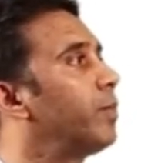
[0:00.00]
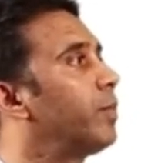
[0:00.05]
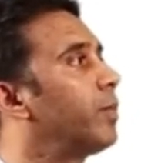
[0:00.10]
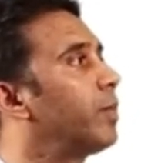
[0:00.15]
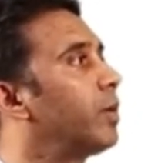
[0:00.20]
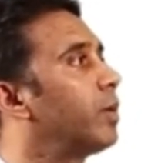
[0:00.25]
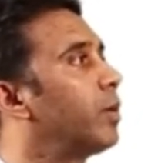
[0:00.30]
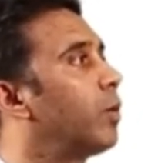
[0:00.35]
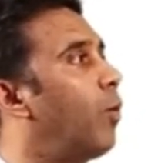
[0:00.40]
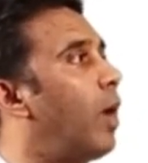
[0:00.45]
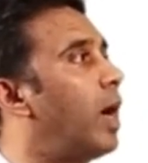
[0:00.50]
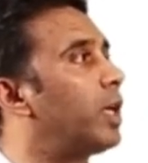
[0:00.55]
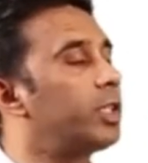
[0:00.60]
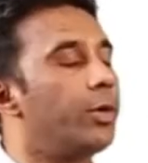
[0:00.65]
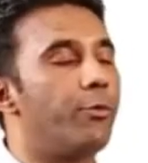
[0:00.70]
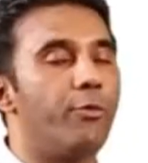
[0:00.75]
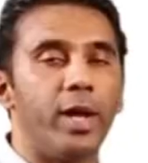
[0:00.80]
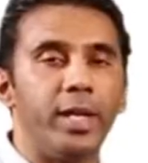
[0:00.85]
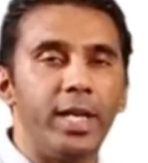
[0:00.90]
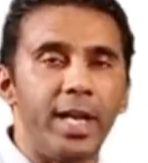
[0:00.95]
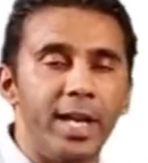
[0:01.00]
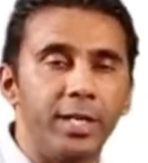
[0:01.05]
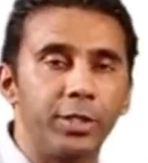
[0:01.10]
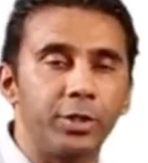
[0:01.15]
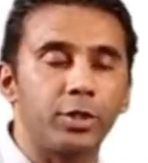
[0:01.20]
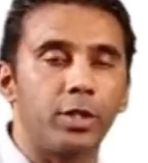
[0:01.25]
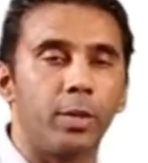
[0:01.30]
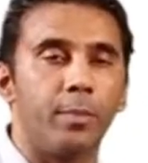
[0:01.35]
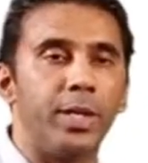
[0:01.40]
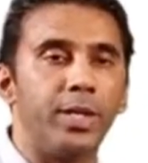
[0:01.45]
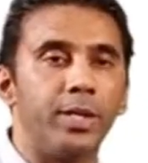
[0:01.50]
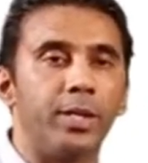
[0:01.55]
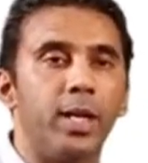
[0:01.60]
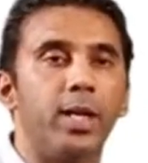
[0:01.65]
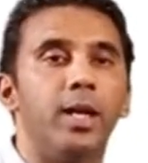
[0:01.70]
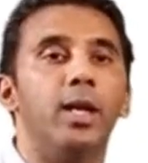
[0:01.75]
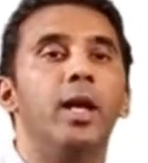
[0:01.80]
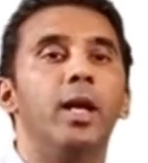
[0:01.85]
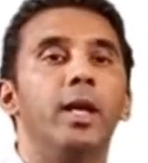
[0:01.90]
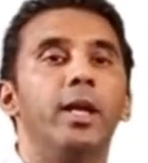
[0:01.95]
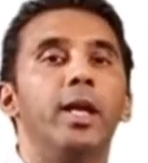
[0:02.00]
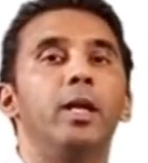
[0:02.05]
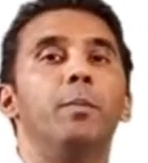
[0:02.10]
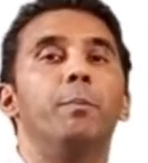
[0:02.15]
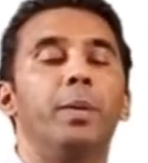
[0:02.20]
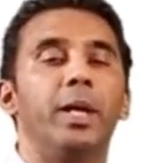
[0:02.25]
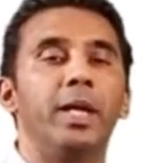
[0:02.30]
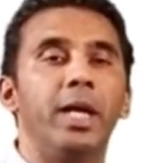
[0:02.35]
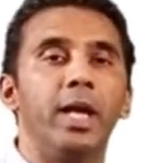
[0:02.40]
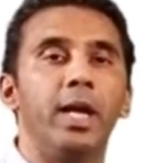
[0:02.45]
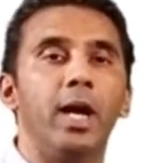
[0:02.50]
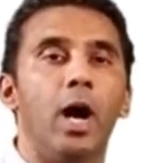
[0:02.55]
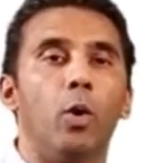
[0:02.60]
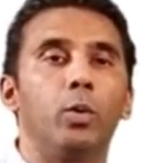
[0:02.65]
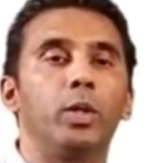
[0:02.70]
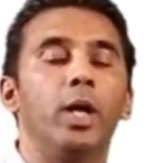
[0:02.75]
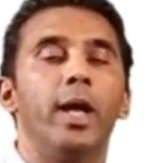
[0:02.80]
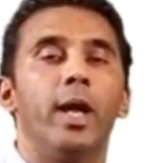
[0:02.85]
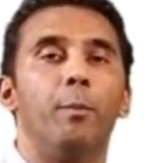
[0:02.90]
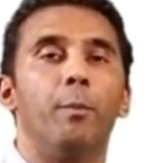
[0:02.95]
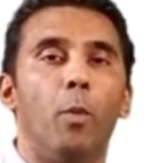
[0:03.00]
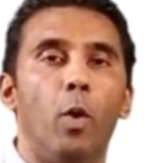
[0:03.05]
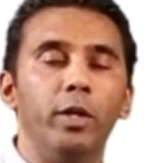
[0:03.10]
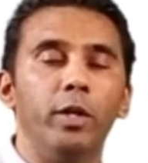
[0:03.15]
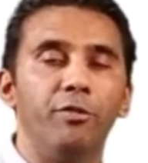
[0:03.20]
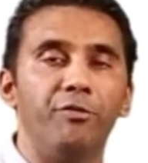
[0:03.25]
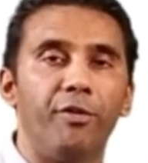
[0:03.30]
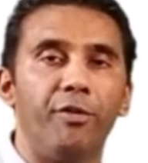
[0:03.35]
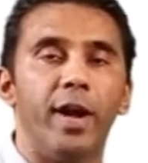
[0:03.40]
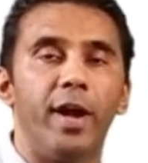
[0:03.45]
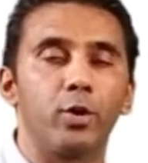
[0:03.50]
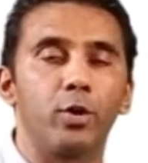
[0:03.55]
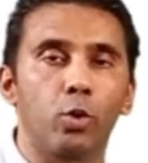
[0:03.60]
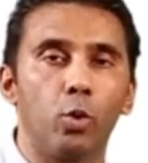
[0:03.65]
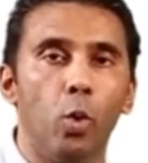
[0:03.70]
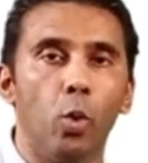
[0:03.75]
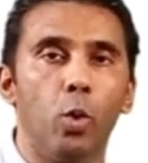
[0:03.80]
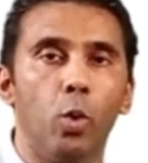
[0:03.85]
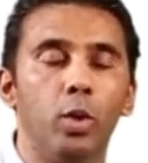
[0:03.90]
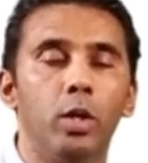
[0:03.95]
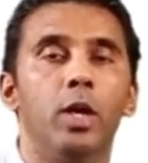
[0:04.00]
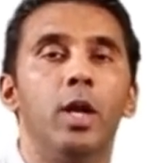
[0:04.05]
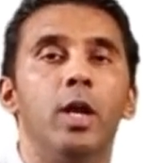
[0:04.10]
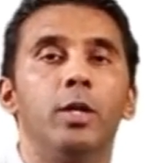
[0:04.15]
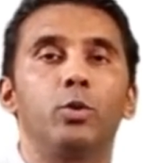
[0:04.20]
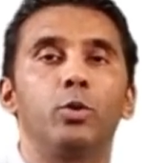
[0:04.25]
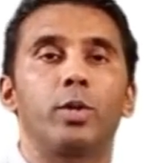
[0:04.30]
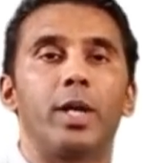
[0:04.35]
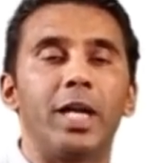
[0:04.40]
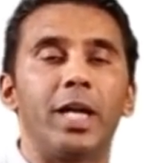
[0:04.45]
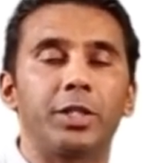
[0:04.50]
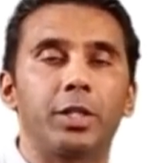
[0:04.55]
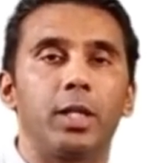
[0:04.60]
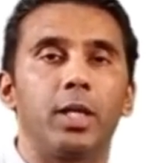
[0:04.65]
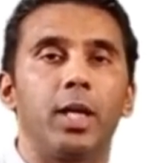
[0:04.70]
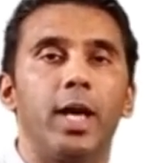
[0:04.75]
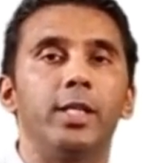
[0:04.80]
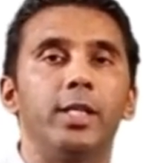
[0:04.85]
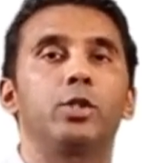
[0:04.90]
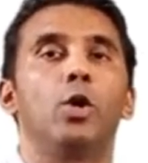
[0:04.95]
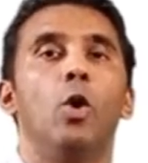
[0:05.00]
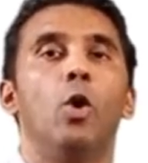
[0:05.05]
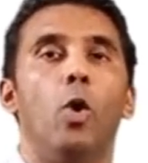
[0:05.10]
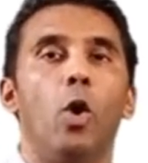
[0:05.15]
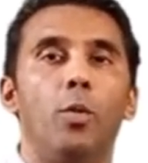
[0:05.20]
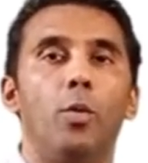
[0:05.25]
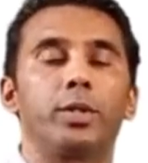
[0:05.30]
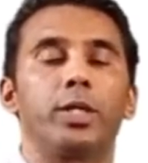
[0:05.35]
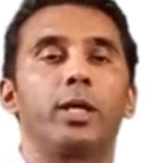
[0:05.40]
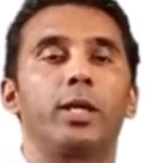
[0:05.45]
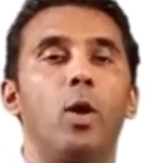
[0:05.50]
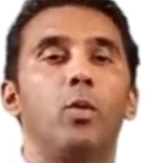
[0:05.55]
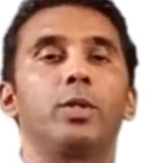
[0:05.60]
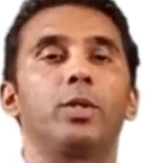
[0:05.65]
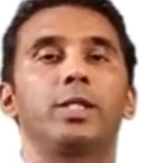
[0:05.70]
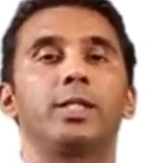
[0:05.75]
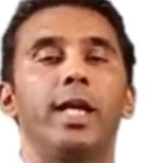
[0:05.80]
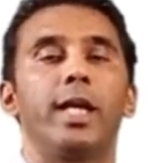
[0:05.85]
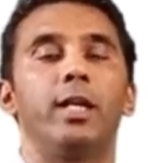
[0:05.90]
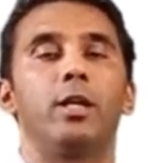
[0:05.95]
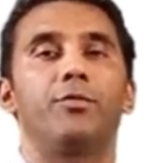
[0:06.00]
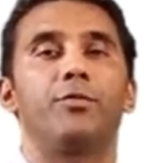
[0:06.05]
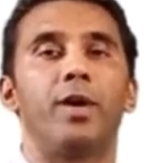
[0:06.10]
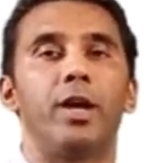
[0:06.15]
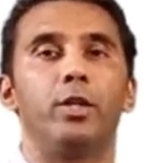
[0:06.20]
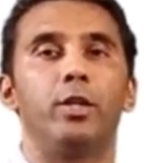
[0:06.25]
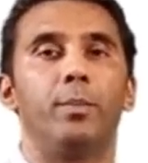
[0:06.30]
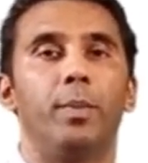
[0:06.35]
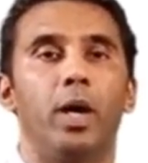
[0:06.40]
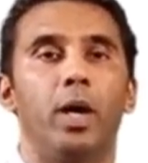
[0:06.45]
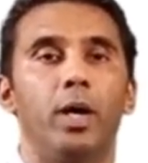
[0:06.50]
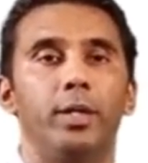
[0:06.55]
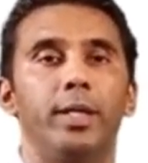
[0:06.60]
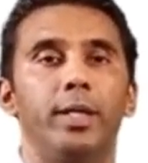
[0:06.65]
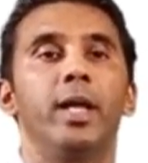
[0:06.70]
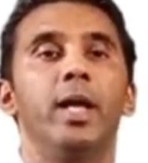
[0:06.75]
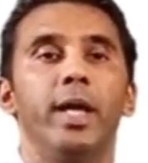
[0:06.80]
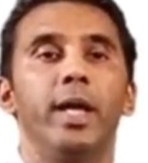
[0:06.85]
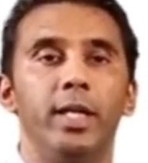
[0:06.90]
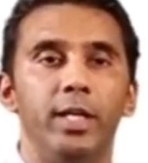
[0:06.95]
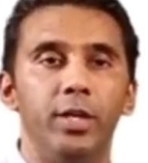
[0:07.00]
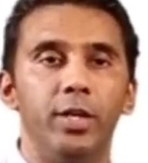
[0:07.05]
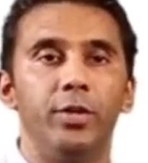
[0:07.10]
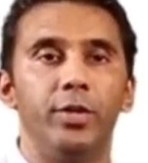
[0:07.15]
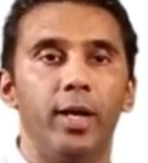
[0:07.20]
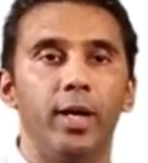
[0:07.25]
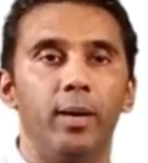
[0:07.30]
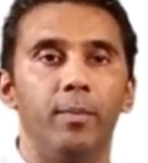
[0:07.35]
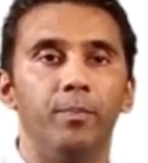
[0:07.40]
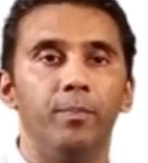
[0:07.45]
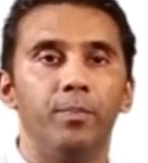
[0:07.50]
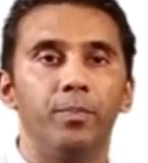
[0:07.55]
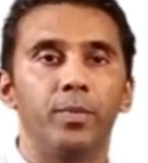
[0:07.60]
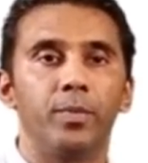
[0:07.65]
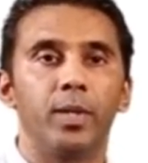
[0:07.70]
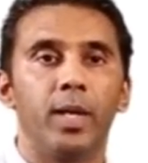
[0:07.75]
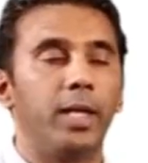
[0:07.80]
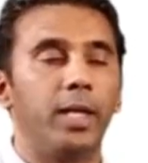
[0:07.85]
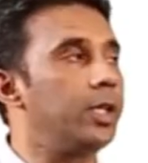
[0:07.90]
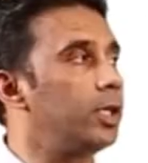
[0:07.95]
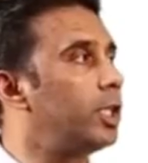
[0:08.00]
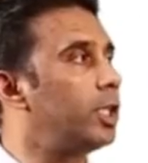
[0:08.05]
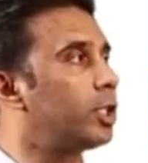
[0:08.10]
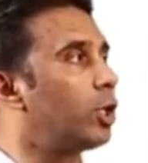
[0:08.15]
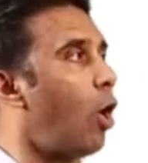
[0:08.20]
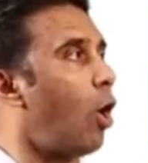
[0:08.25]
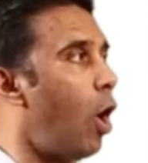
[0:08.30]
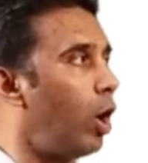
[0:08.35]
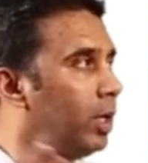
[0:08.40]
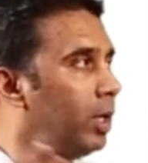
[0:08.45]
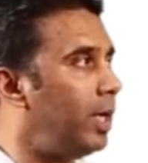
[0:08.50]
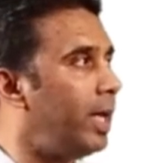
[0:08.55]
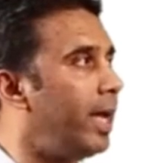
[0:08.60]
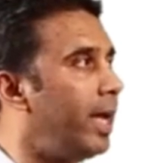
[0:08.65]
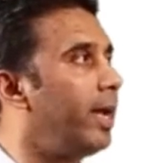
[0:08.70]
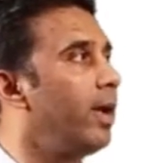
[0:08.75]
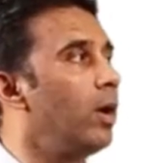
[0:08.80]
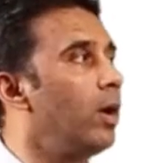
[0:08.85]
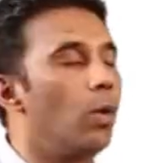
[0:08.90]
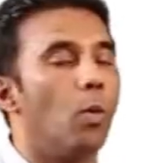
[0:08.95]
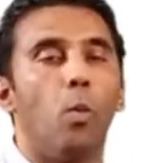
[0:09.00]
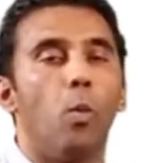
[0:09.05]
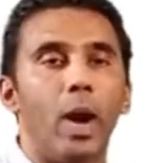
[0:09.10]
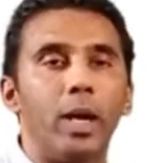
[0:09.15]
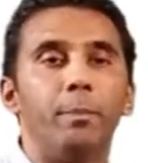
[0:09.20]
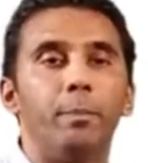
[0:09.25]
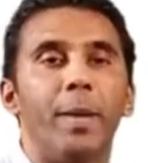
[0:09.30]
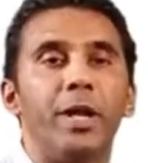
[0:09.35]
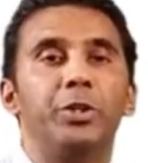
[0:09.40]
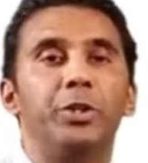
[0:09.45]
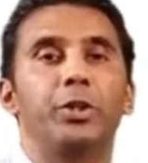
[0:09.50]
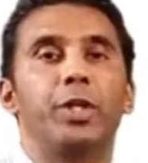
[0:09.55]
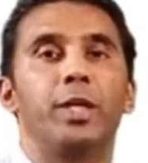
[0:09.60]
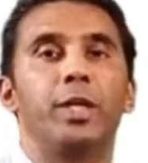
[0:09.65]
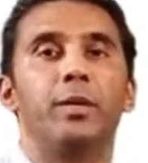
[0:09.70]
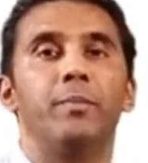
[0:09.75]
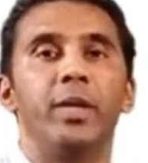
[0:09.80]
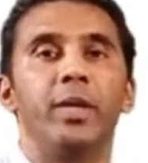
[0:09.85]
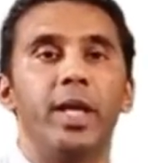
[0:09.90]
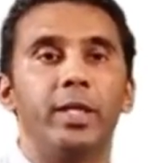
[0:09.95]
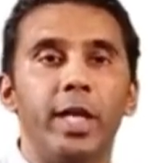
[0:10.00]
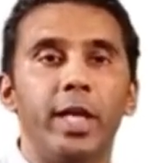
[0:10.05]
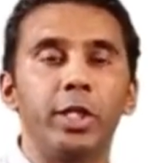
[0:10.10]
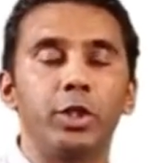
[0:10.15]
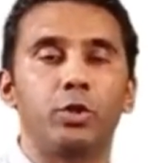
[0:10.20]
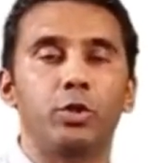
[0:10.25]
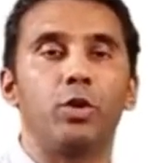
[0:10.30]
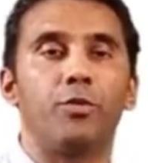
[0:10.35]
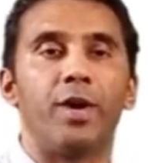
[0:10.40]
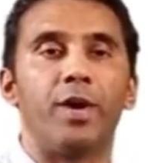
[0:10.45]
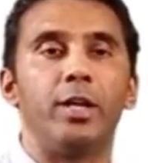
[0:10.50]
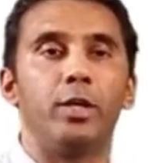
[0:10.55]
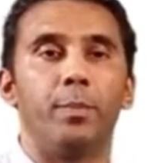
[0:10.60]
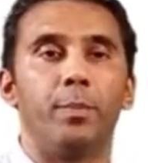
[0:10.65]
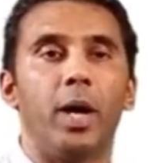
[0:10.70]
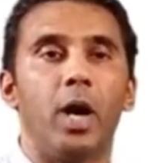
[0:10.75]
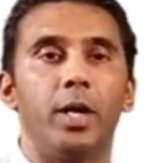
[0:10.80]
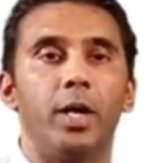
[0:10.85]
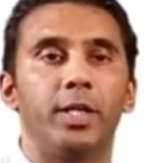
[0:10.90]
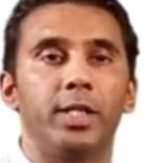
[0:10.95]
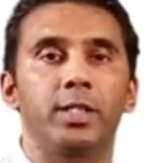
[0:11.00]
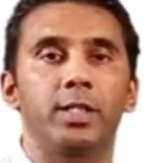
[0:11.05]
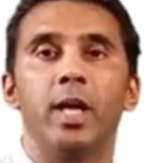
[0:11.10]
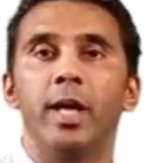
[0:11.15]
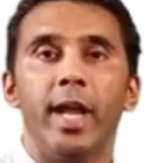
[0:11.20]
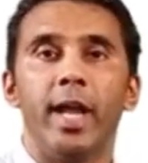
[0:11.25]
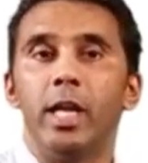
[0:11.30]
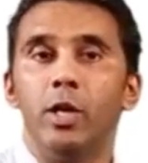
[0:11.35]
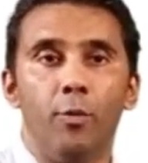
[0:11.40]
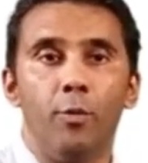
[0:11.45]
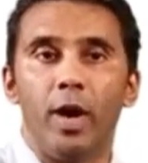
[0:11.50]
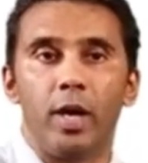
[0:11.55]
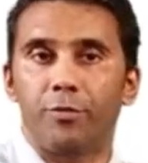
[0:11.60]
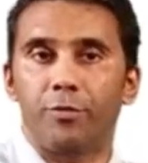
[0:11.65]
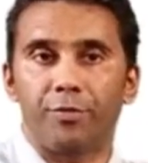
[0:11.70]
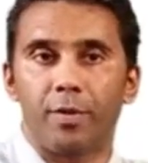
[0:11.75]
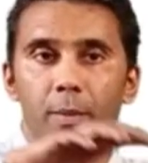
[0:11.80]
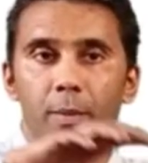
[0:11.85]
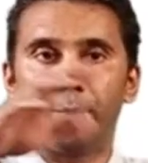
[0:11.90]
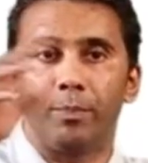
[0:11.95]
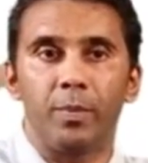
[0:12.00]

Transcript: was very instrumental in bringing out a modified rule to rationalize over-the-counter sale of antibiotic in India. And this is the only one mention in the history of antibiotics anywhere from